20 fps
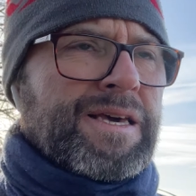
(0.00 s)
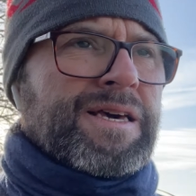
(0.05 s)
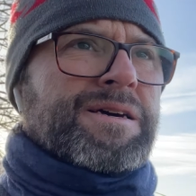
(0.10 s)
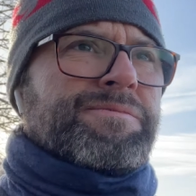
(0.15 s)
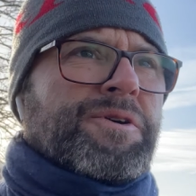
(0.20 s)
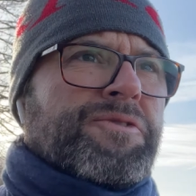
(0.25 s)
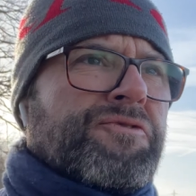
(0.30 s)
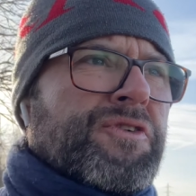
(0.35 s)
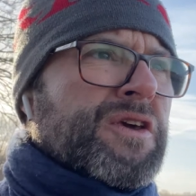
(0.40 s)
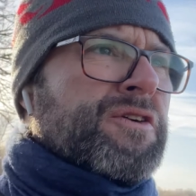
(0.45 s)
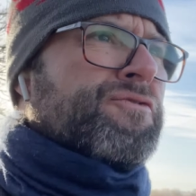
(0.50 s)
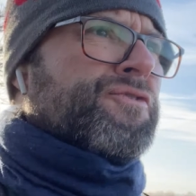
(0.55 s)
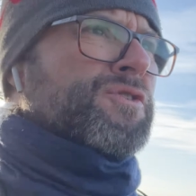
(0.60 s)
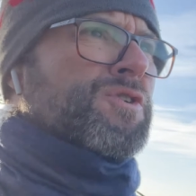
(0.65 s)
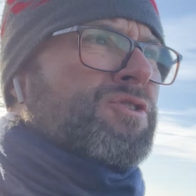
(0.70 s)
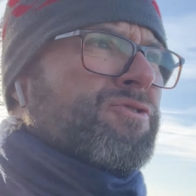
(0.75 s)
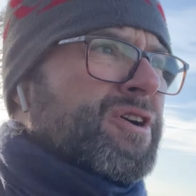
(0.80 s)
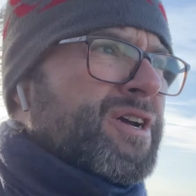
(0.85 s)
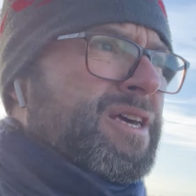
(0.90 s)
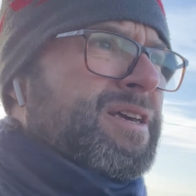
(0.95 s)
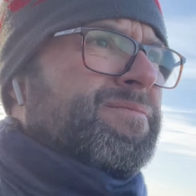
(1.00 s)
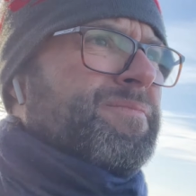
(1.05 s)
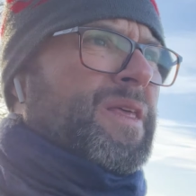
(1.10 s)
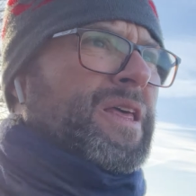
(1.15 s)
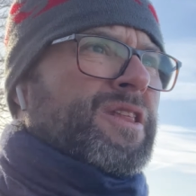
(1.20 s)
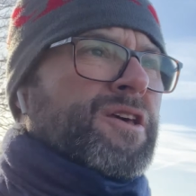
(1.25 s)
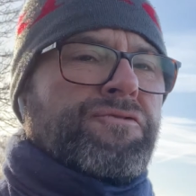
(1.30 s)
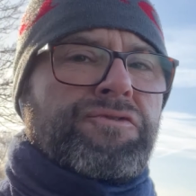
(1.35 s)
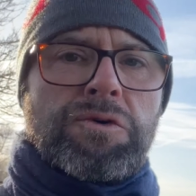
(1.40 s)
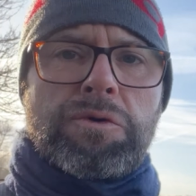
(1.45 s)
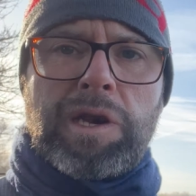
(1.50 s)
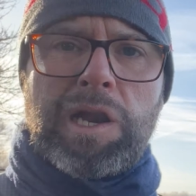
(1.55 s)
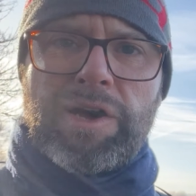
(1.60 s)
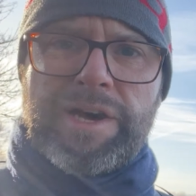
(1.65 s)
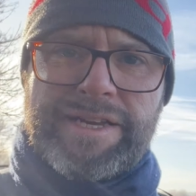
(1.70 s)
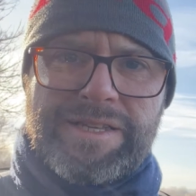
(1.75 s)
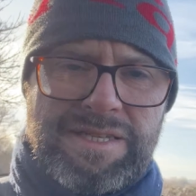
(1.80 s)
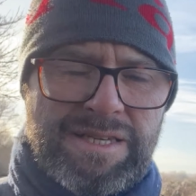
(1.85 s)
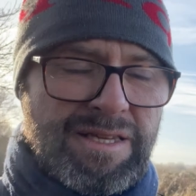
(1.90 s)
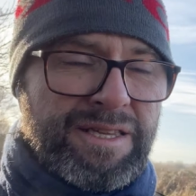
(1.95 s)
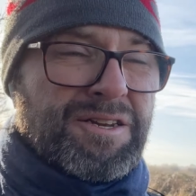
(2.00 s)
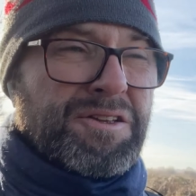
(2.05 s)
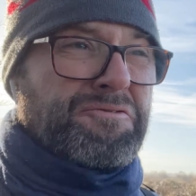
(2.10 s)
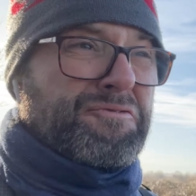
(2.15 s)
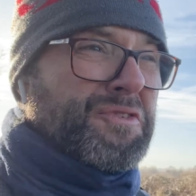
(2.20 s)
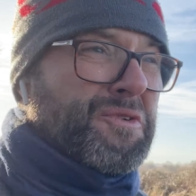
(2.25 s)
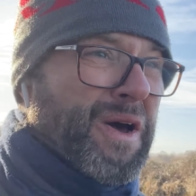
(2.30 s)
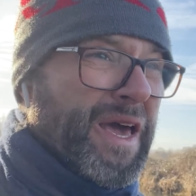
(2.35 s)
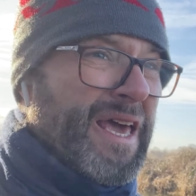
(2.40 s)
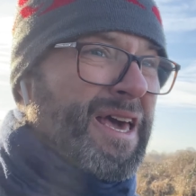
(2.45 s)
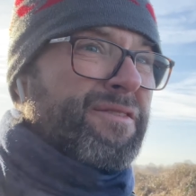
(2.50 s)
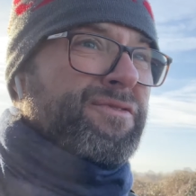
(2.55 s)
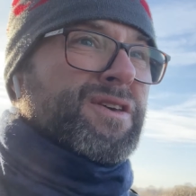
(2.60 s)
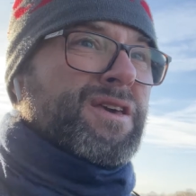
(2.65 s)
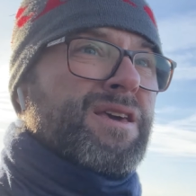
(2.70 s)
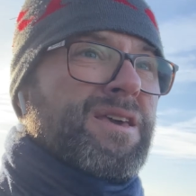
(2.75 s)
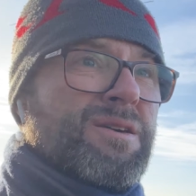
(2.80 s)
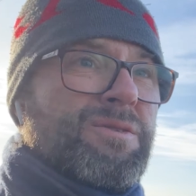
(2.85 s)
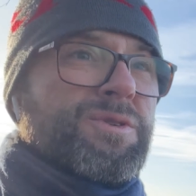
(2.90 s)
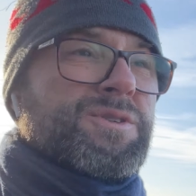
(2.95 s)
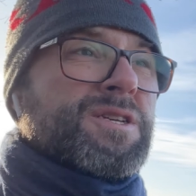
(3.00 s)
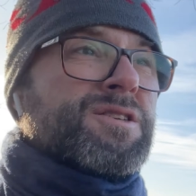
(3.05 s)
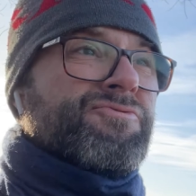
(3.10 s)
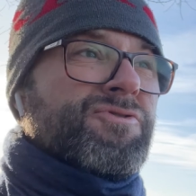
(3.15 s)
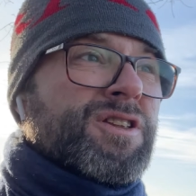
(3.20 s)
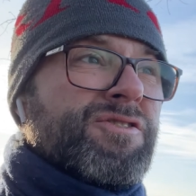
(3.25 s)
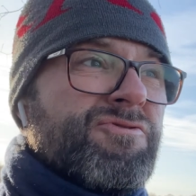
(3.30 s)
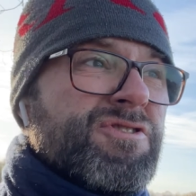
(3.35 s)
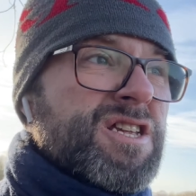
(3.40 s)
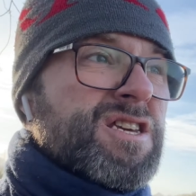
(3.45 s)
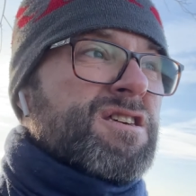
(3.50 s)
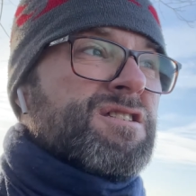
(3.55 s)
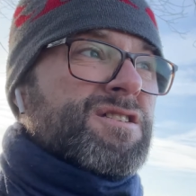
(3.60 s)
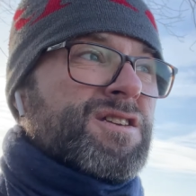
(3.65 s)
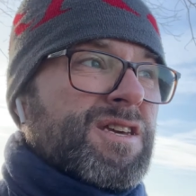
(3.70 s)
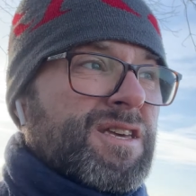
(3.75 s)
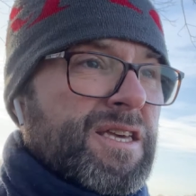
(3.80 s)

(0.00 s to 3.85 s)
My feet feel great, and they feel light. They don't feel heavy, which is really, really good.